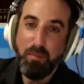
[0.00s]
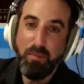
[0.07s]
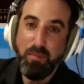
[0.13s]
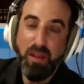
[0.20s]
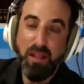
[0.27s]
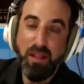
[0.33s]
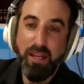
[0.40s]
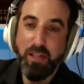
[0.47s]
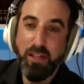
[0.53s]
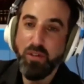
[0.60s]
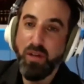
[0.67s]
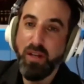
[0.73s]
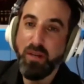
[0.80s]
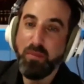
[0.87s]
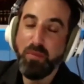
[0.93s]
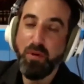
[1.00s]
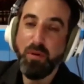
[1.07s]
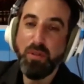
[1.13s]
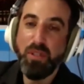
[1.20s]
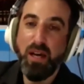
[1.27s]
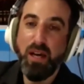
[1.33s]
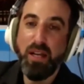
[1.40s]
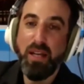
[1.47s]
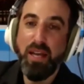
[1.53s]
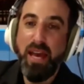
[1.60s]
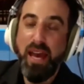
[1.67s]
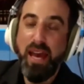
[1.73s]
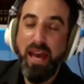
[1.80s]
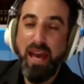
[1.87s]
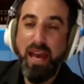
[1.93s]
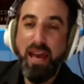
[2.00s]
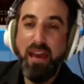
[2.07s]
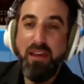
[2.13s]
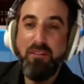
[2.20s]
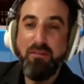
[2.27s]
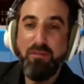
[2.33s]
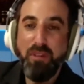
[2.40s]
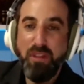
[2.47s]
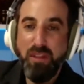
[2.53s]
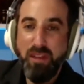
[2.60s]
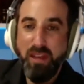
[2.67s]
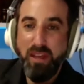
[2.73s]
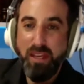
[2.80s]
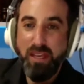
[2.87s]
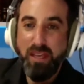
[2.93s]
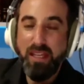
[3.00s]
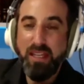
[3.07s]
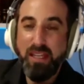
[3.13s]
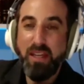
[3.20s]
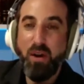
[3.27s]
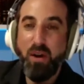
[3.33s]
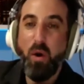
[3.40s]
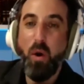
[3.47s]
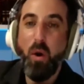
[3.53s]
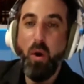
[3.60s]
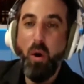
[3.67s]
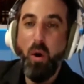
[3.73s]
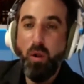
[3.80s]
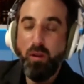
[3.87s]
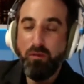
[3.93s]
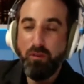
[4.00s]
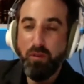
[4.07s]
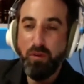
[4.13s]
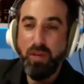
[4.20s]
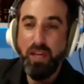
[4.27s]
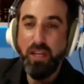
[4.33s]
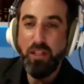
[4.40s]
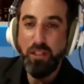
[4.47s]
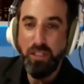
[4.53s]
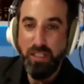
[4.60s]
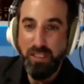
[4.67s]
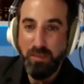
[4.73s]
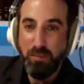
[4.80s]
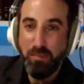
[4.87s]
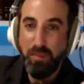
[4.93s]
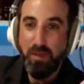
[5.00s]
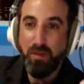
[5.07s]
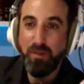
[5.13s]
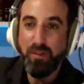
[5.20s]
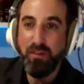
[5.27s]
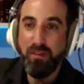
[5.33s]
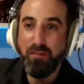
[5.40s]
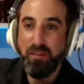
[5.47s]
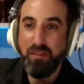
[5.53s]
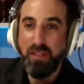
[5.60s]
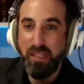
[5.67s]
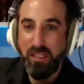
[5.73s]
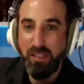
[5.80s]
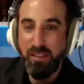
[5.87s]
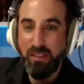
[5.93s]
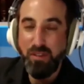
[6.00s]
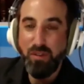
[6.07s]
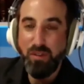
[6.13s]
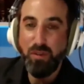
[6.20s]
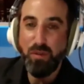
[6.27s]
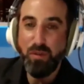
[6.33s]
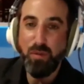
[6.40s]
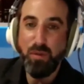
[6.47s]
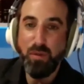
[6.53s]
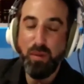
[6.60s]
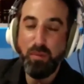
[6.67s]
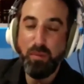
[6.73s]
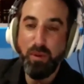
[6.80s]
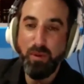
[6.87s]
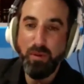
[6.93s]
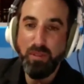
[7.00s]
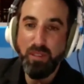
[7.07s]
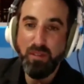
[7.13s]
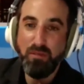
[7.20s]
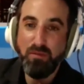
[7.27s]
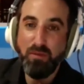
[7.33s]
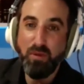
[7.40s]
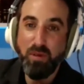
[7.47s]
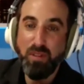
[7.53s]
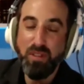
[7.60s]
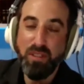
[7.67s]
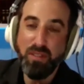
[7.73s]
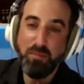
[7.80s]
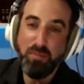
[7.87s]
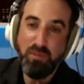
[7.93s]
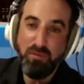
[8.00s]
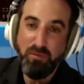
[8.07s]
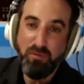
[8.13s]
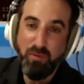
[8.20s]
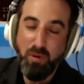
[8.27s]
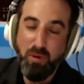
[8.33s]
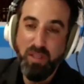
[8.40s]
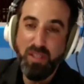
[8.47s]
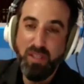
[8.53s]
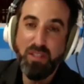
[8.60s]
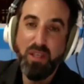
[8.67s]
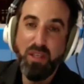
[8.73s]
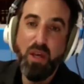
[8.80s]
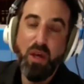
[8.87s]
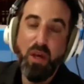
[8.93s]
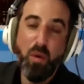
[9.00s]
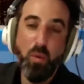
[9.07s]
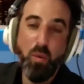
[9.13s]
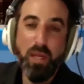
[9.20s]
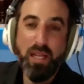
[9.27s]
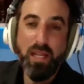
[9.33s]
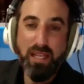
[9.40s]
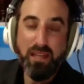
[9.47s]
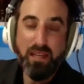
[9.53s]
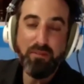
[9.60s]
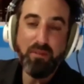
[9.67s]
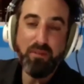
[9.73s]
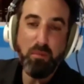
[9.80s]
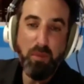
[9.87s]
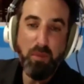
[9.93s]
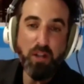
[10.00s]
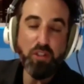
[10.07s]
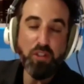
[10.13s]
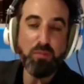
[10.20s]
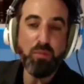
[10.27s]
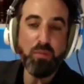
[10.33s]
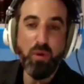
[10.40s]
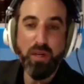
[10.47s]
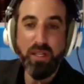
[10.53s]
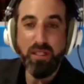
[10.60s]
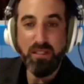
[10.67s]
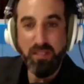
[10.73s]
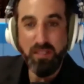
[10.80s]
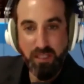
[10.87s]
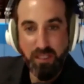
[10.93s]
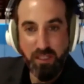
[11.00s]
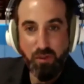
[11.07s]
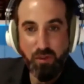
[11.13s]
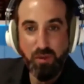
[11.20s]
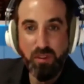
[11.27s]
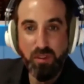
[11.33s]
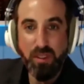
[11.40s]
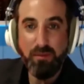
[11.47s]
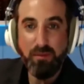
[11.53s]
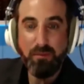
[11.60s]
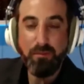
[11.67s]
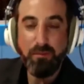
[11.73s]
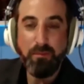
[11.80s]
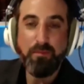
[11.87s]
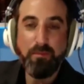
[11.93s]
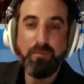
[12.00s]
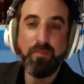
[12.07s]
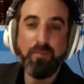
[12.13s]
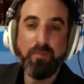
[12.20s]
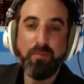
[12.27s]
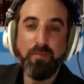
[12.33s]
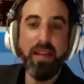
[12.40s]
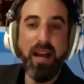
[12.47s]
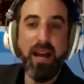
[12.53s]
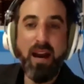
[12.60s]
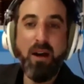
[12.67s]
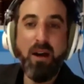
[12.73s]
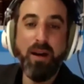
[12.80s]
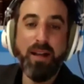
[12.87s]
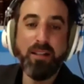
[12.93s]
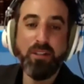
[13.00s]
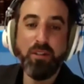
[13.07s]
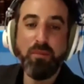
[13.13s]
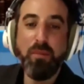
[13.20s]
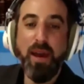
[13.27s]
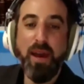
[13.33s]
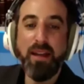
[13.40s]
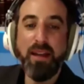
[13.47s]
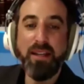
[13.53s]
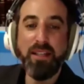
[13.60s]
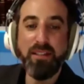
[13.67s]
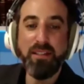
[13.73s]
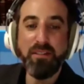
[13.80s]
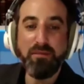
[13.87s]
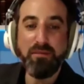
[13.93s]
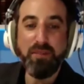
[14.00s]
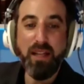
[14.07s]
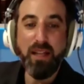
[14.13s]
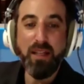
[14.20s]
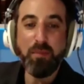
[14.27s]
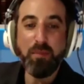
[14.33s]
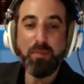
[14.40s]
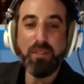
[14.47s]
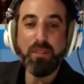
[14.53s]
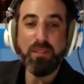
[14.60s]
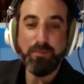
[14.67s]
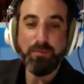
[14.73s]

electron and proton. Everything in all of creation is built of these two opposing forces. Before this, we lived much more instinctually. Now, as humanity develops,